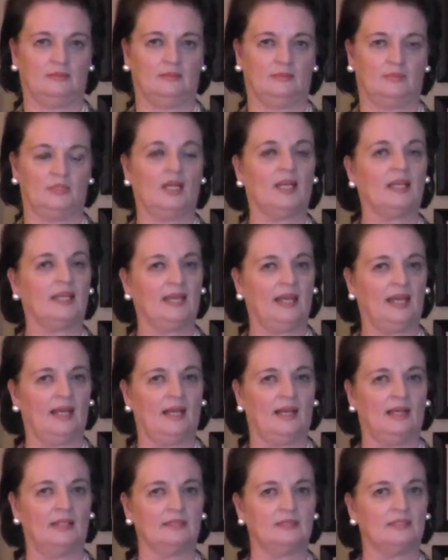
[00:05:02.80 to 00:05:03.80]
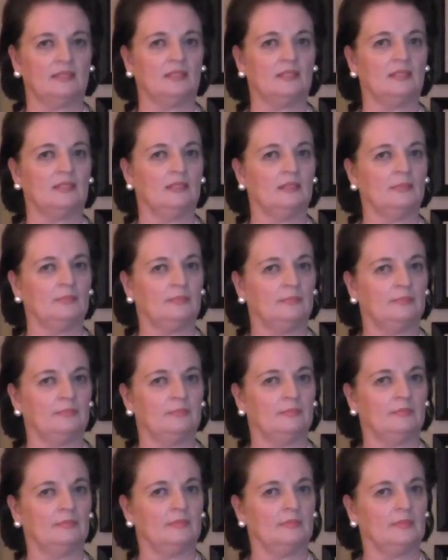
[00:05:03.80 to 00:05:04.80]
But I can't
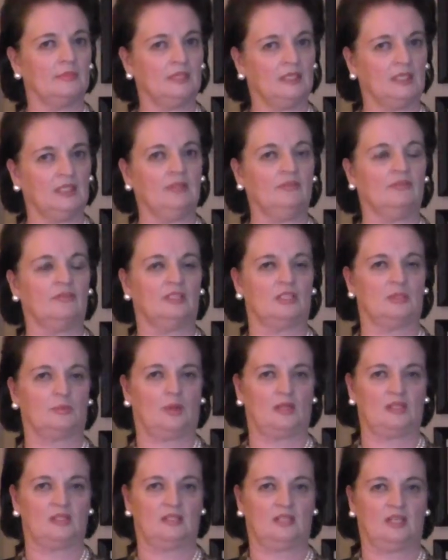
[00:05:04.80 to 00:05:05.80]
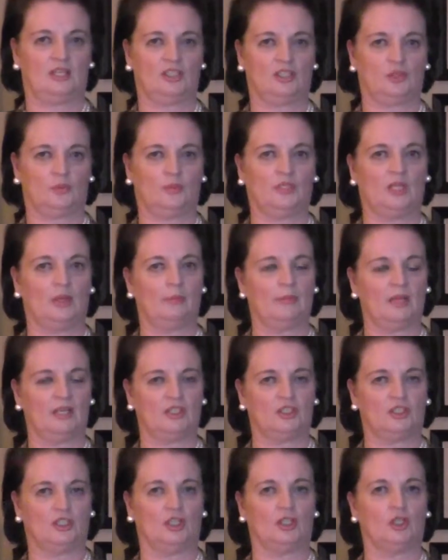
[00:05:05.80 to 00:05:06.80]
leave this presentation without
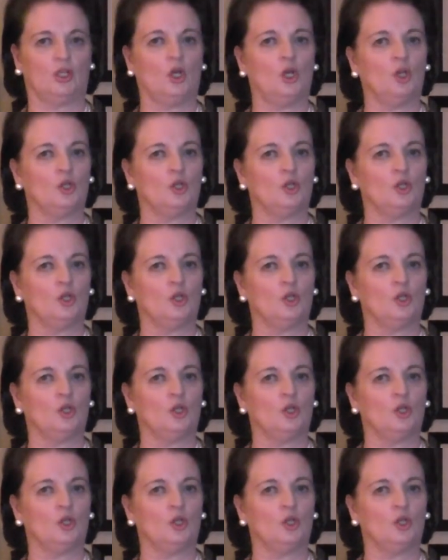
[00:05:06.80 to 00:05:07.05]
mentioning